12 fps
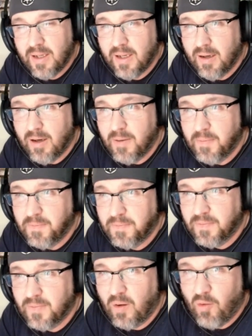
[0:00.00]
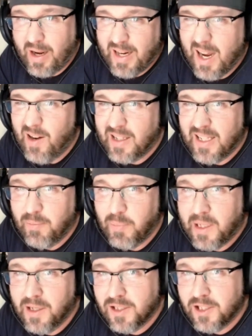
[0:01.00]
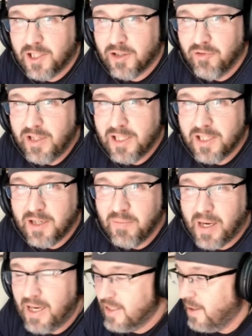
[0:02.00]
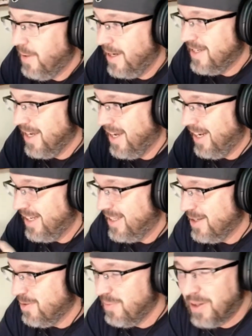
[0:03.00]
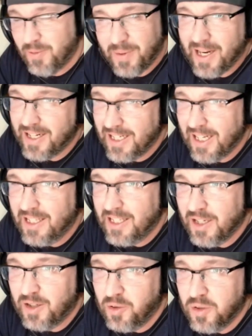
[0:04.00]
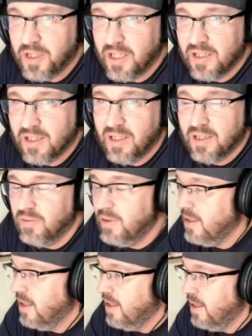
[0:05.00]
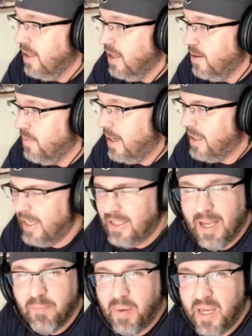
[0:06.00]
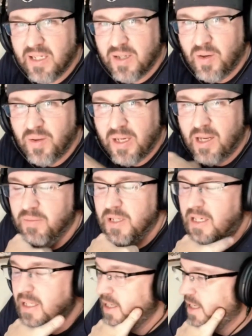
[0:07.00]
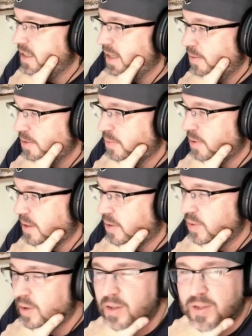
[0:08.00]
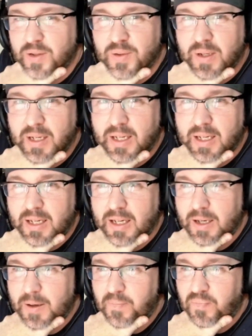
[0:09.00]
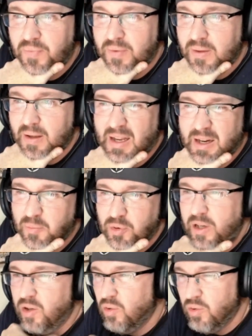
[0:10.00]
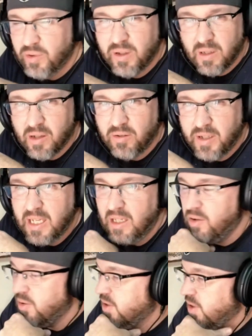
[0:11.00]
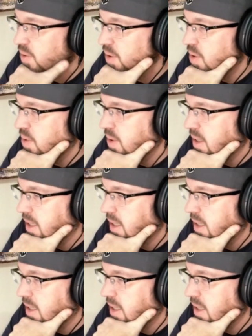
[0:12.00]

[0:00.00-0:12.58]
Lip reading: Right now, I think because of just recency bias, I might say I like this one better, but I did like the acoustics in this one. I like that bass tone that comes in at the end. That was pretty cool also. Had a pretty cool little neat little solo.